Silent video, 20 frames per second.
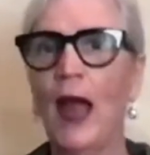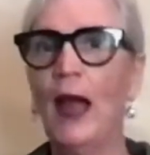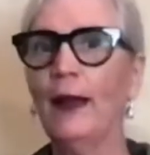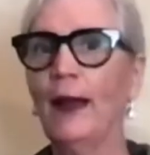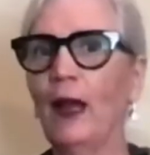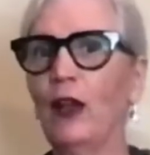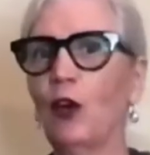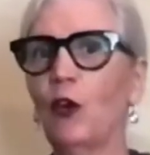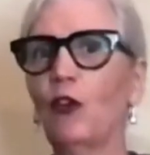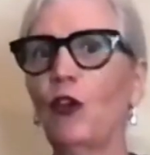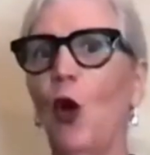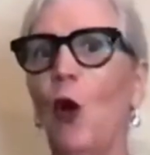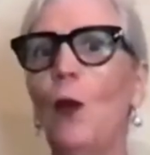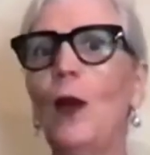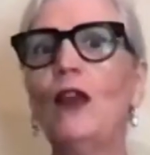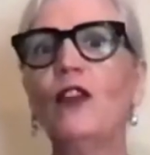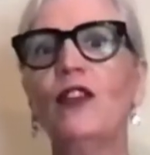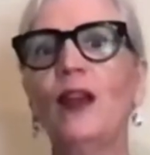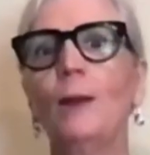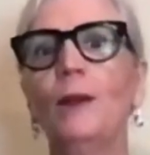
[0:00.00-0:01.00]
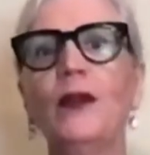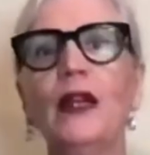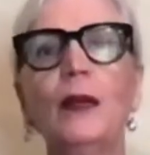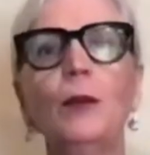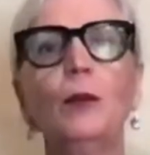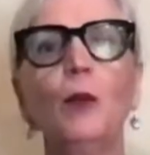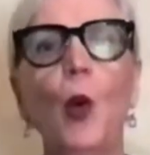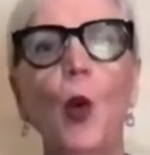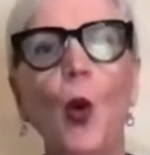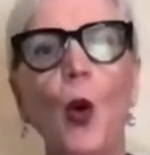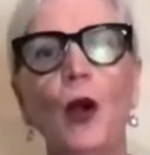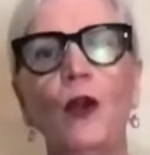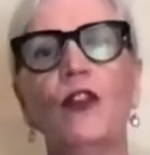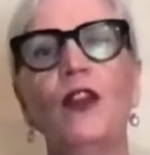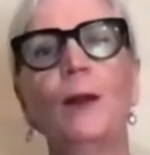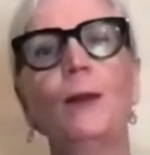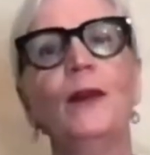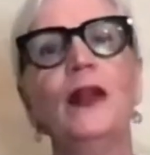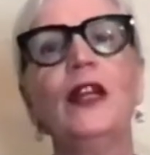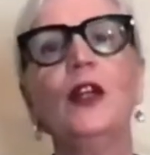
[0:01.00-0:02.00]
that there's always something more,
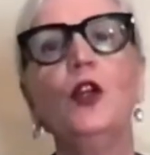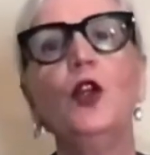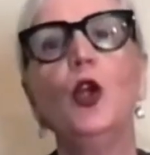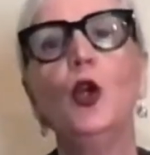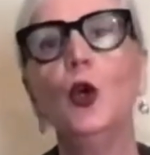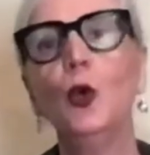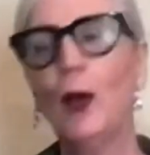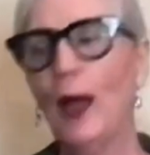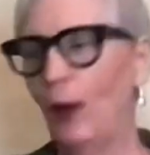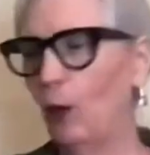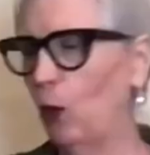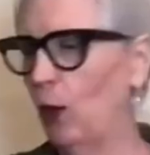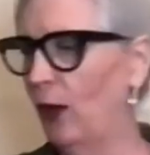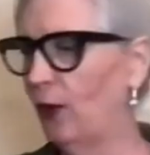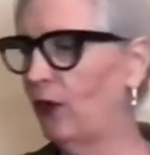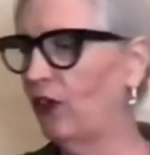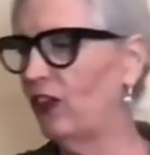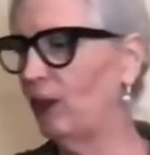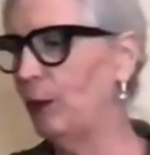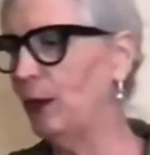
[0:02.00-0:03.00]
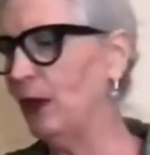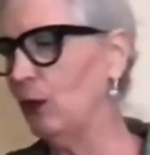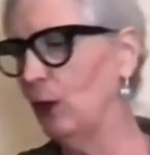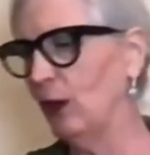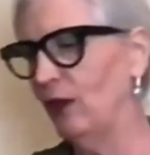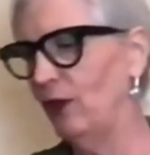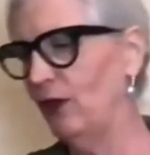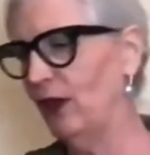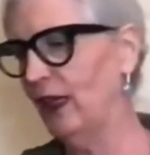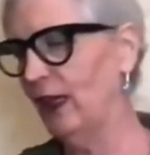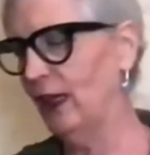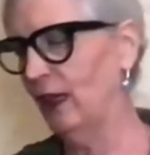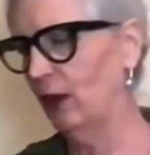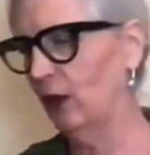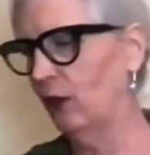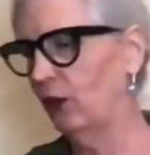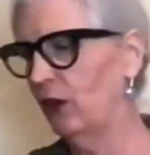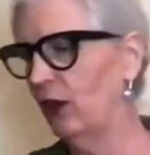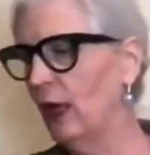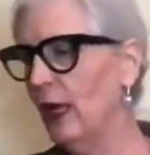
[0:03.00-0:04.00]
something new that wants to be
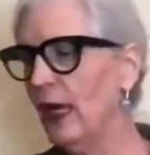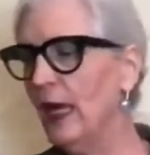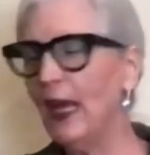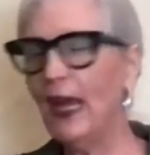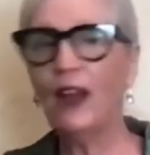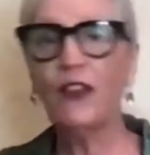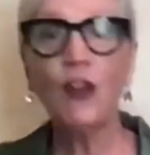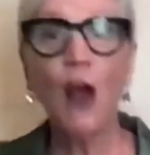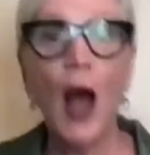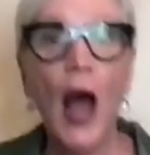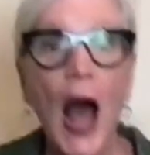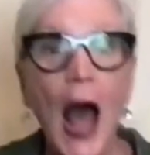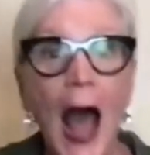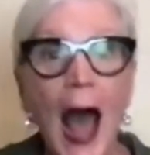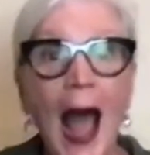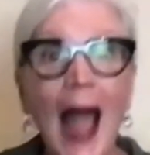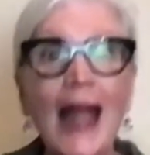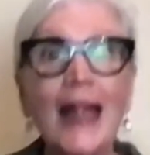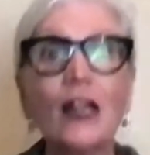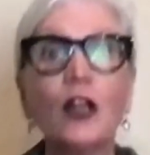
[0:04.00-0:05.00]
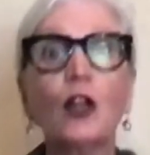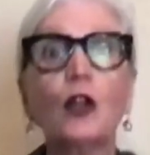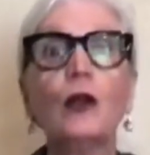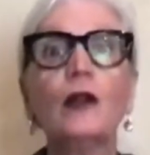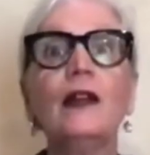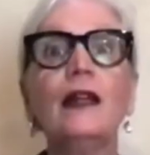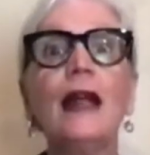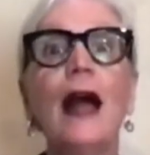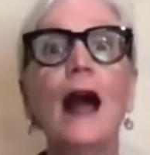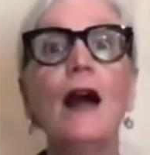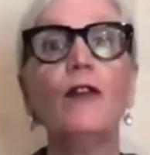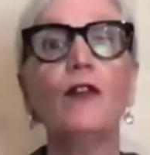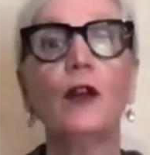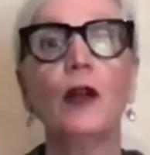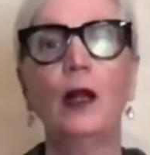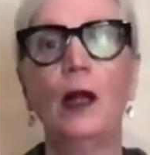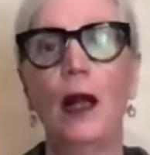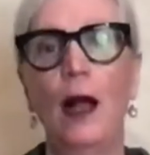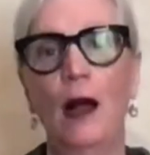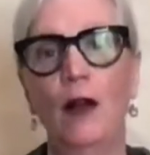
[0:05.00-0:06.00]
revealed. It's a higher
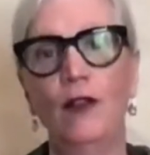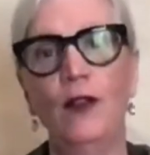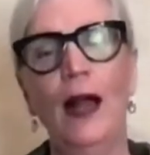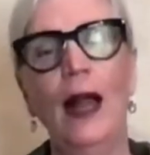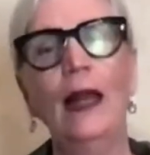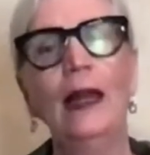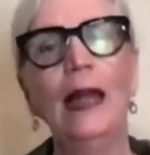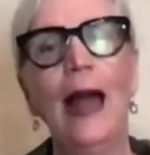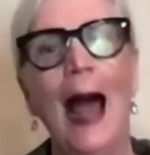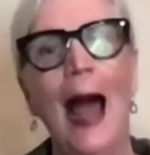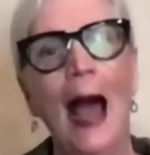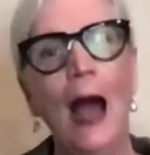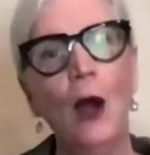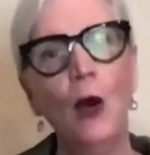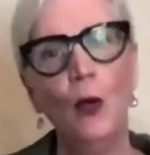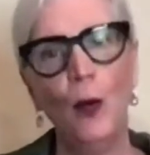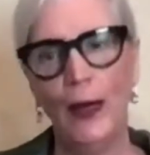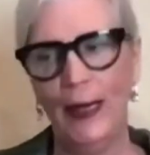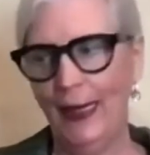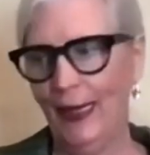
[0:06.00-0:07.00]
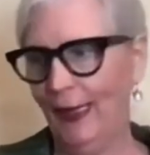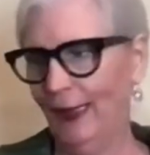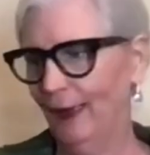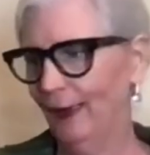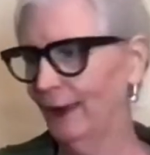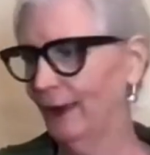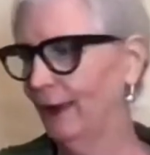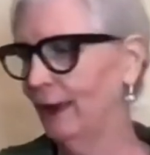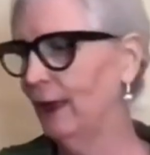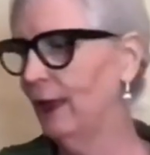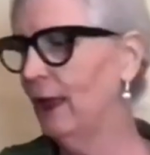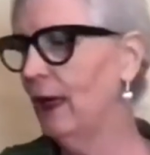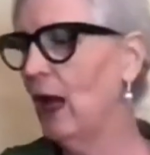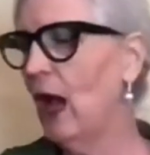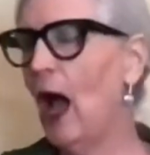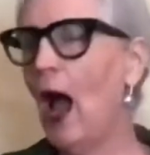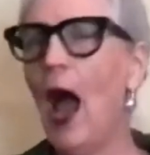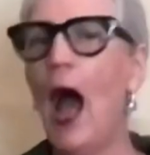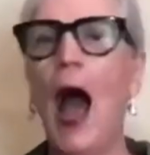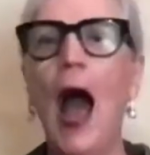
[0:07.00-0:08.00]
level of allowing,
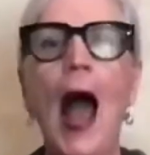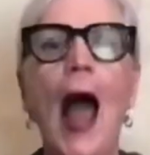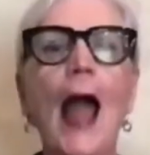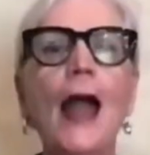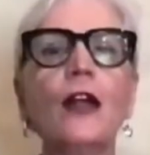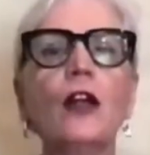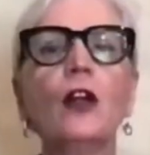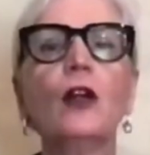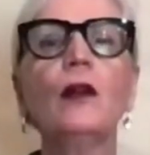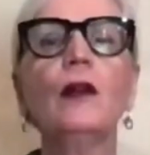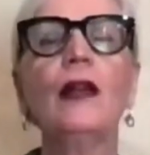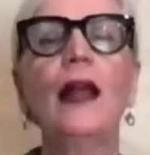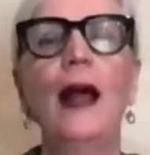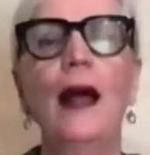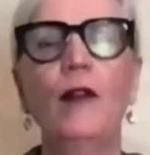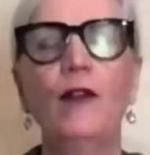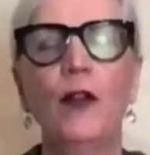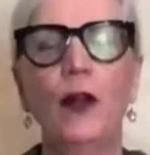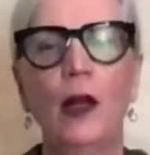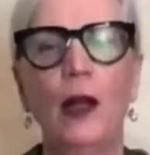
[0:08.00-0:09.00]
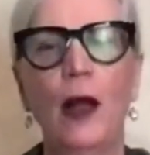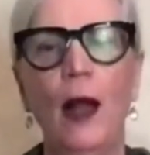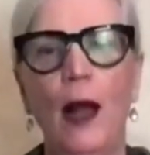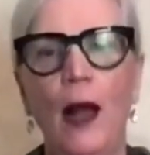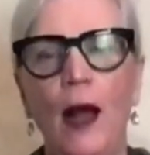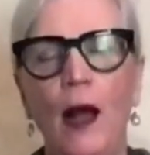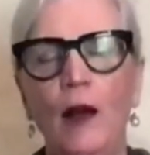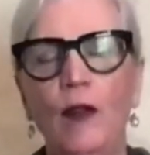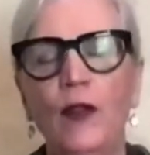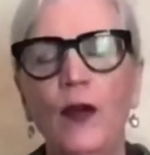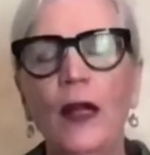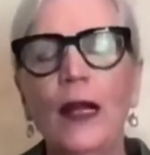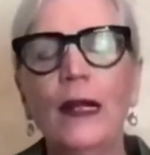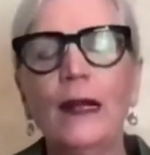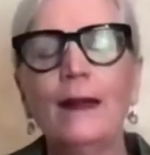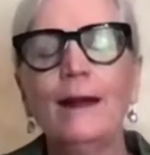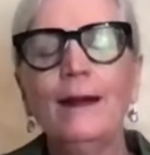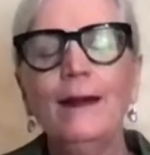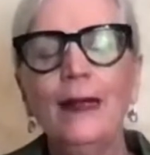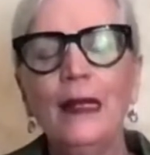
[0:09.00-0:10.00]
a higher level of
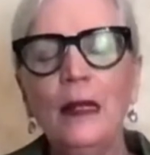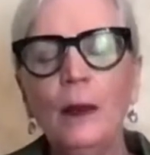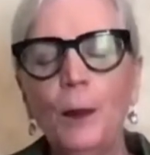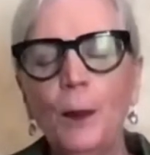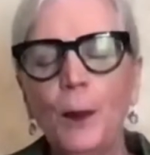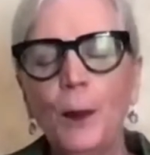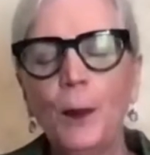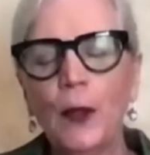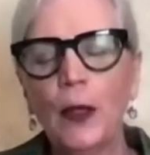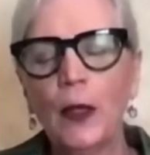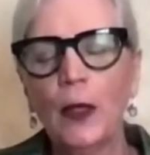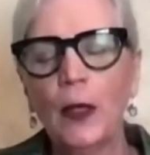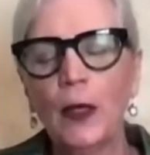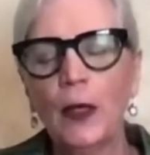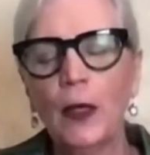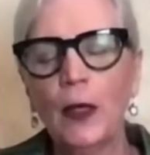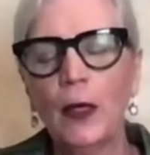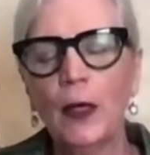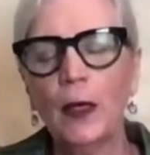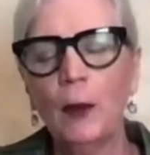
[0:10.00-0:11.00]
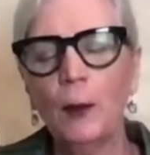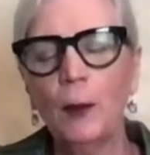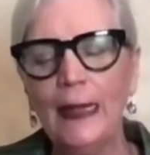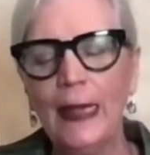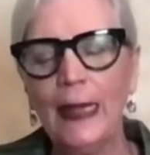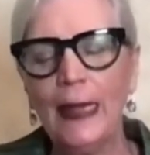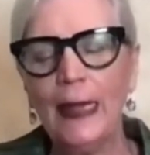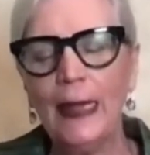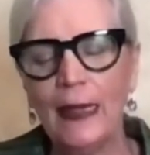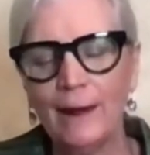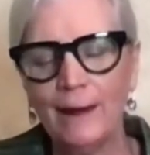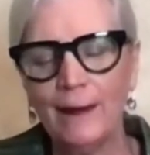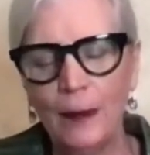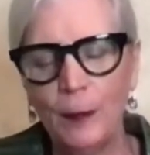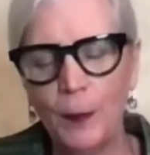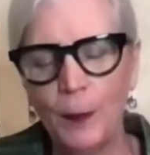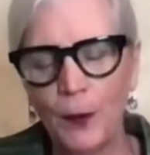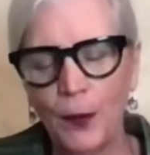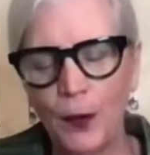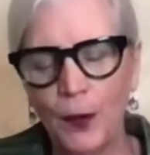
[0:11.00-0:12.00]
deeper being,
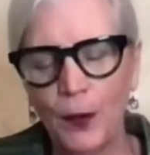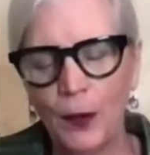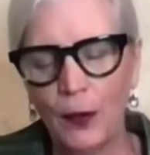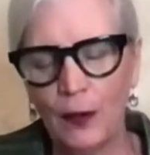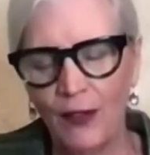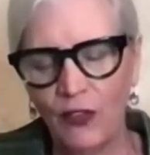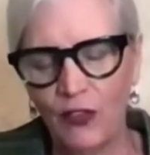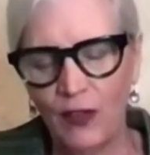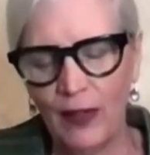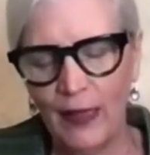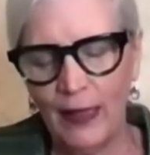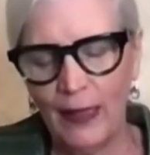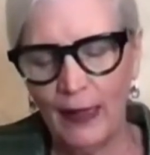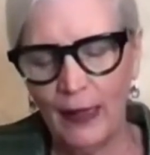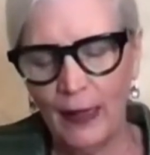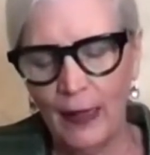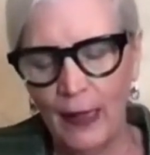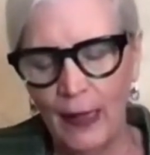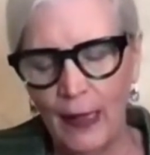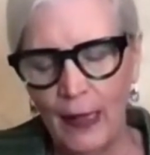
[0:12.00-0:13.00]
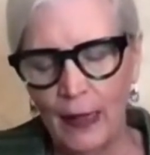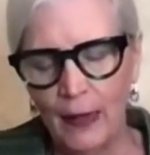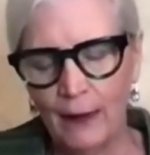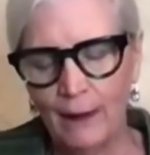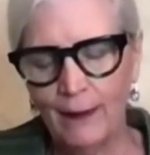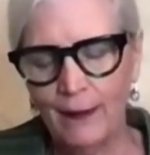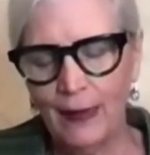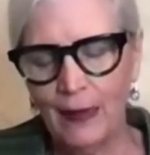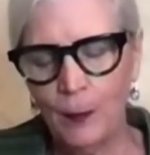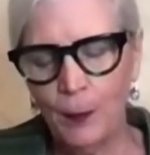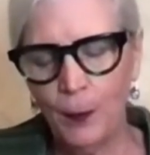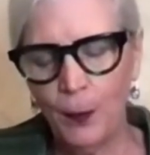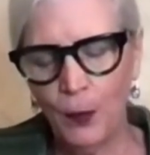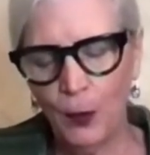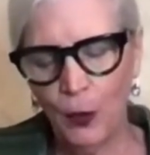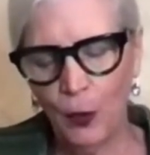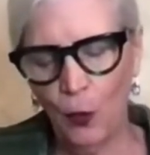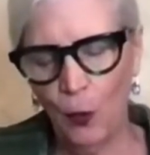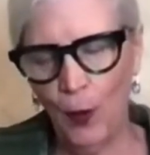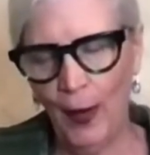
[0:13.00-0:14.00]
deeper listening,
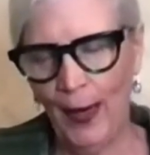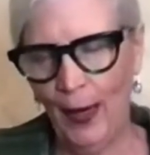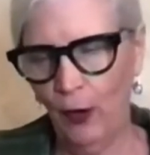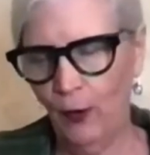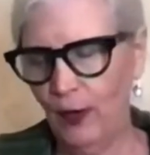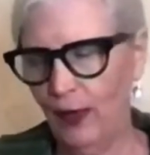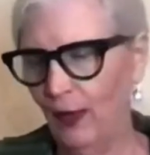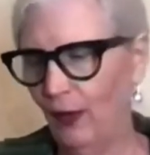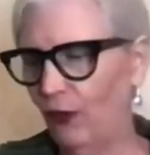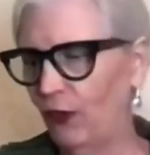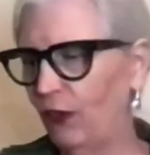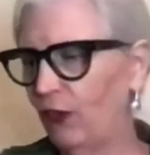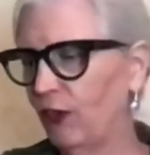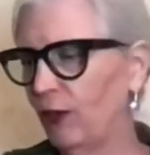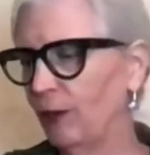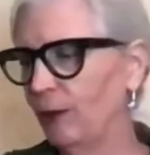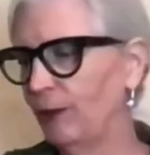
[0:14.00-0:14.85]
deeper awareness.